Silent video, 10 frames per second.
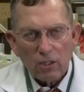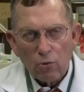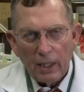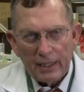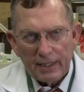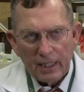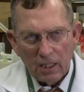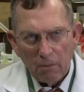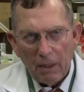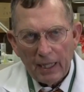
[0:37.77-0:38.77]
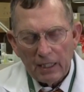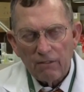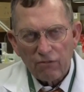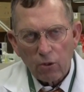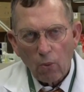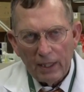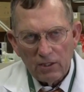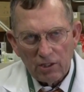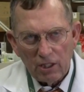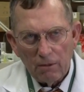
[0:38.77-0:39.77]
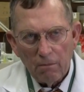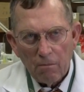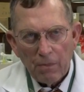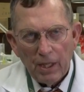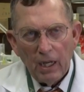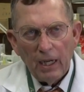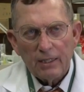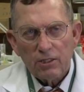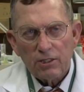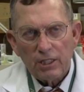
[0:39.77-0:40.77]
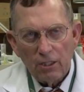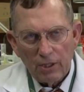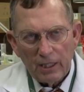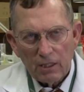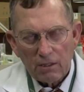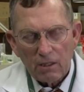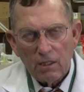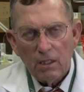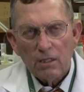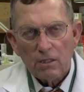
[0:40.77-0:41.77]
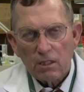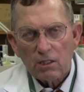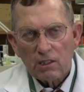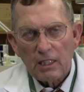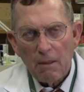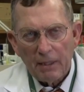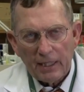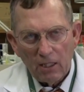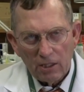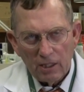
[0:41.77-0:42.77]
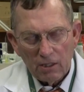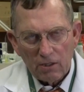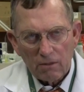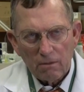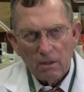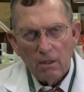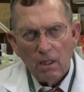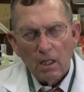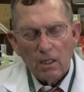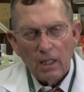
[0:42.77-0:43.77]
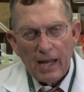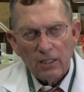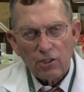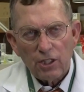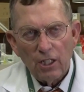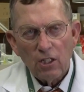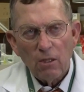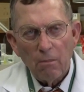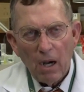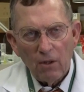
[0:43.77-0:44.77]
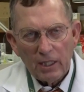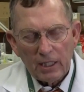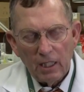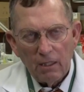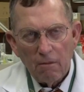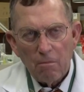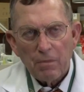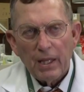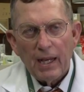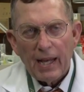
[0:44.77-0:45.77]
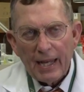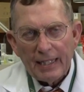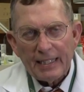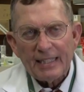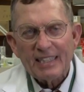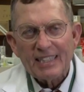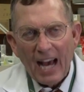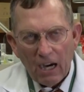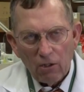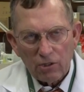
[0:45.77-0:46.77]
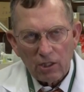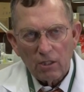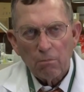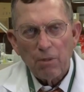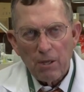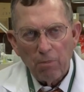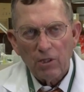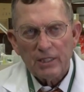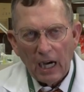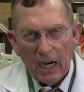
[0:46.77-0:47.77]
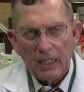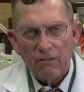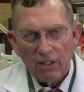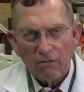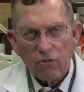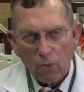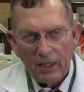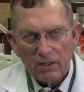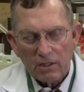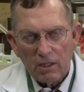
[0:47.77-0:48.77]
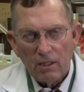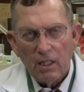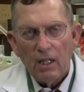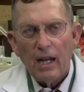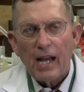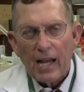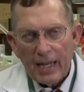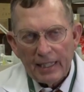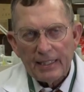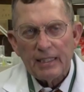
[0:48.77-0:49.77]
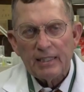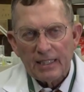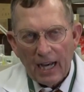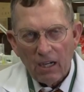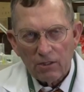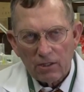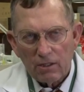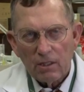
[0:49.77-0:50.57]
great deal about influenza, a serious systemic illness. Last year in America, 80,000 people died of influenza. 80,000.